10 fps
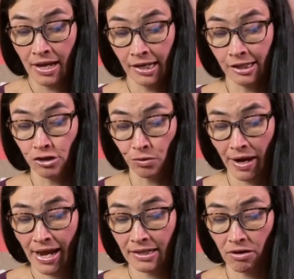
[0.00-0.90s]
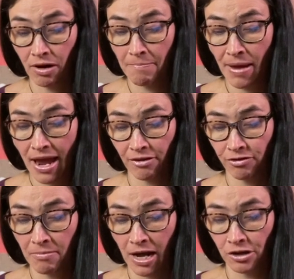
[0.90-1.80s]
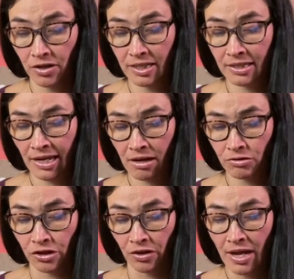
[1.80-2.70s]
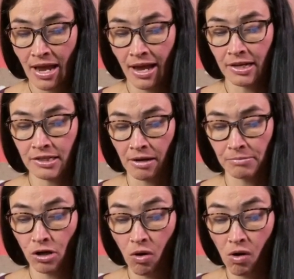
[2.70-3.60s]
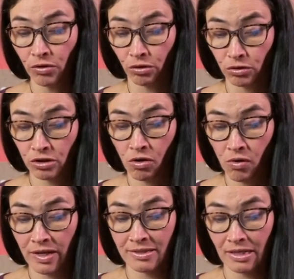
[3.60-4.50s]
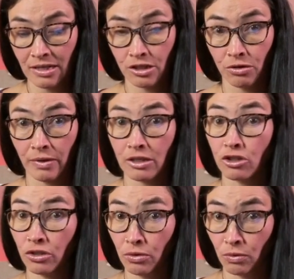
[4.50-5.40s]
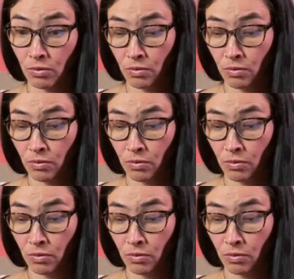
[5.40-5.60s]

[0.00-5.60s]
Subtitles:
He dragged out a bag from under his counter and dumped all those coins into it too.